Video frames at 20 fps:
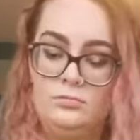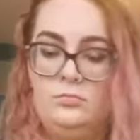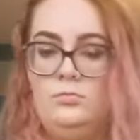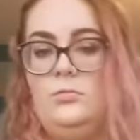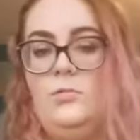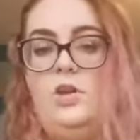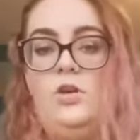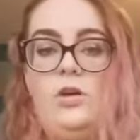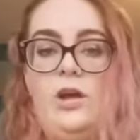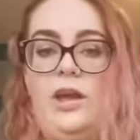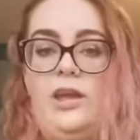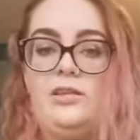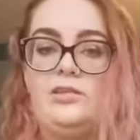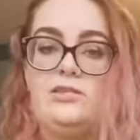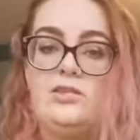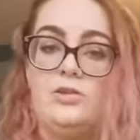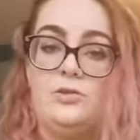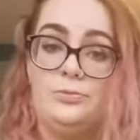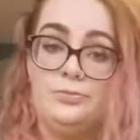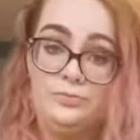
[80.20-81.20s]
Okay,
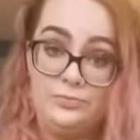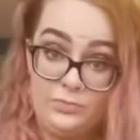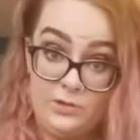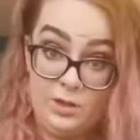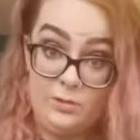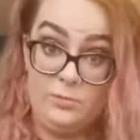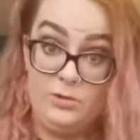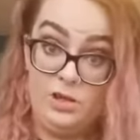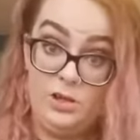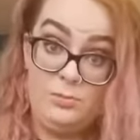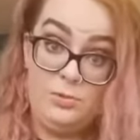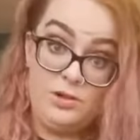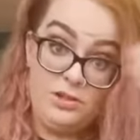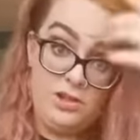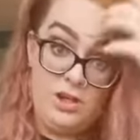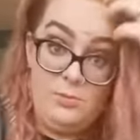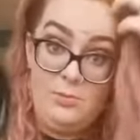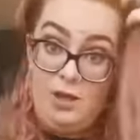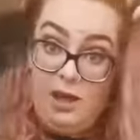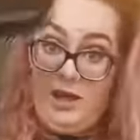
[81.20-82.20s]
so I'm going to brush
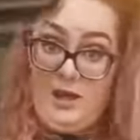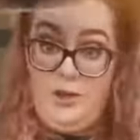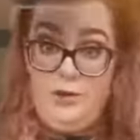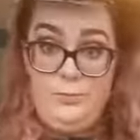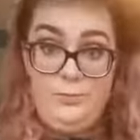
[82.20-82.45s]
out my hair.